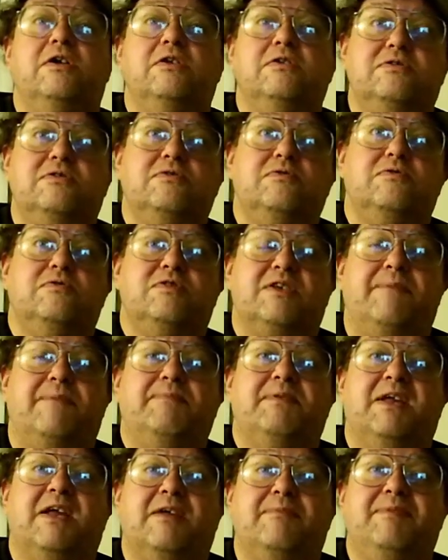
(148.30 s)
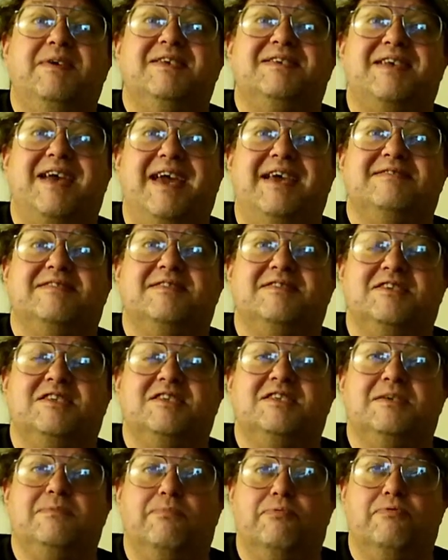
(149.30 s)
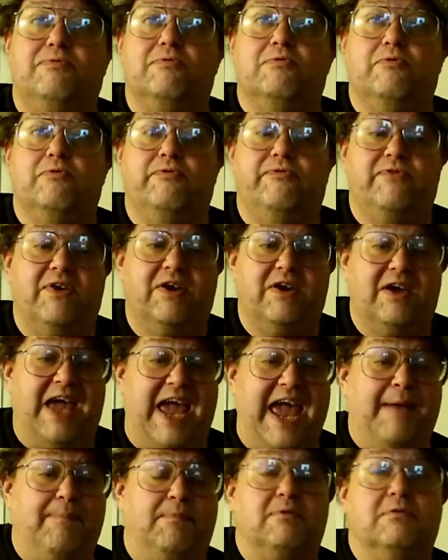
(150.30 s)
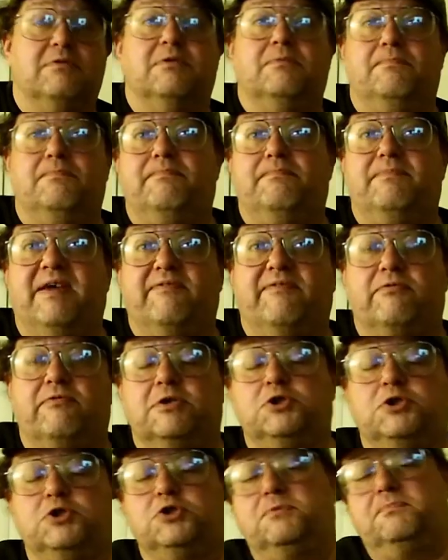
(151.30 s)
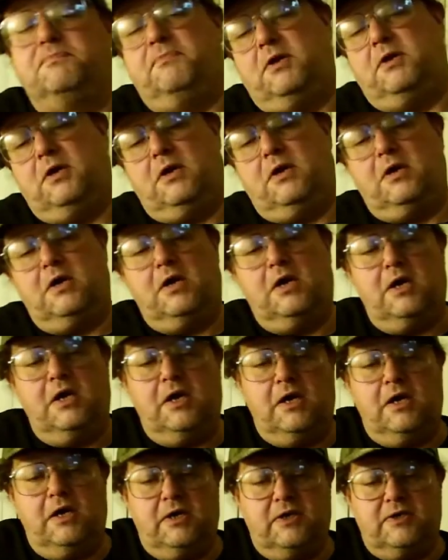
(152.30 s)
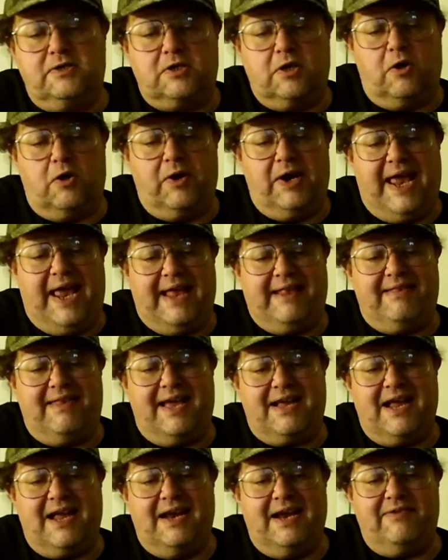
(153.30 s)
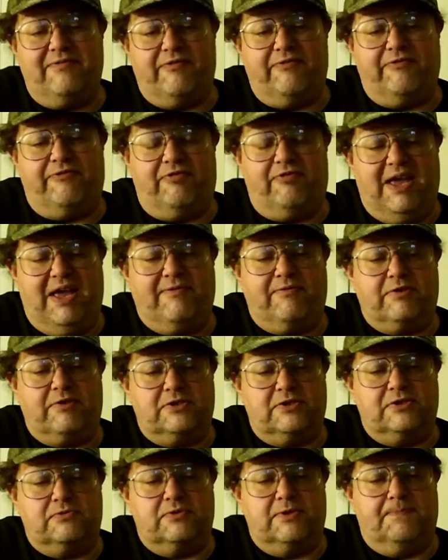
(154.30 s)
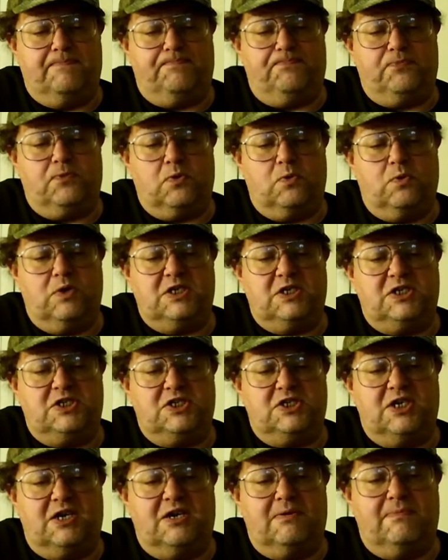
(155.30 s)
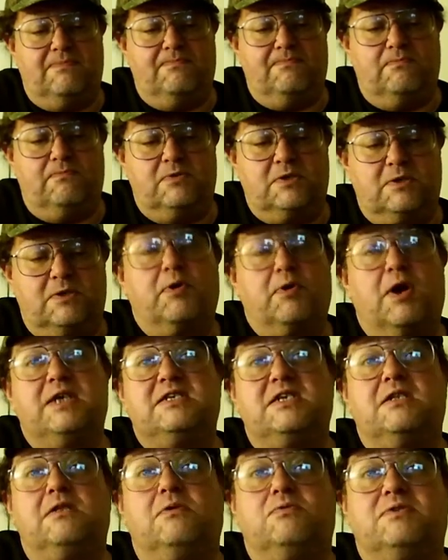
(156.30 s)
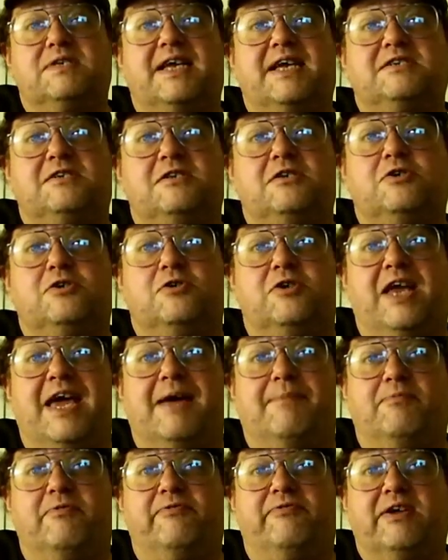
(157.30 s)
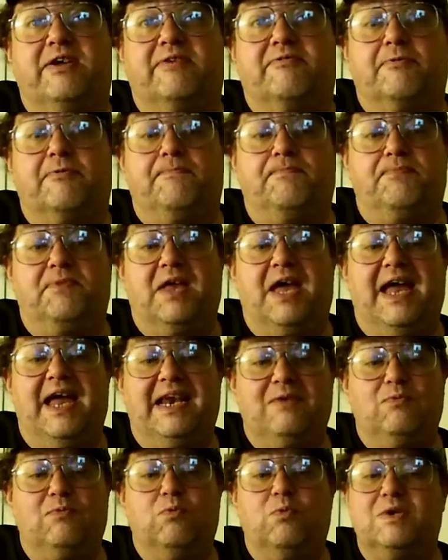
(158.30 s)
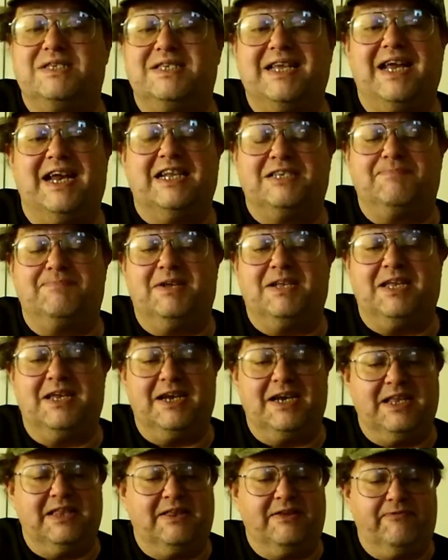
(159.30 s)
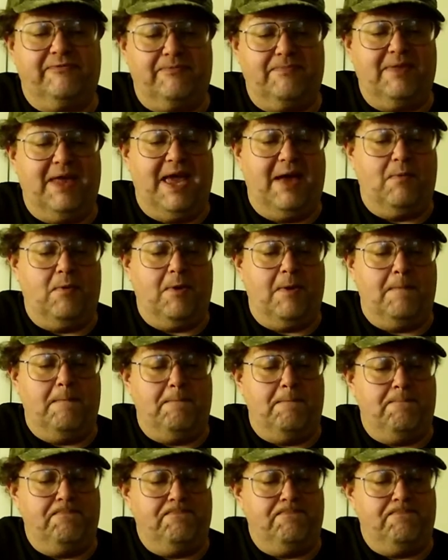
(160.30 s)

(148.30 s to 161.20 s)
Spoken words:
to something that could be as high as a 60 proof apple beverage. So it had that kind of a flavor to it, which surprisingly was actually a good apple flavor. I was not expecting anything from that one.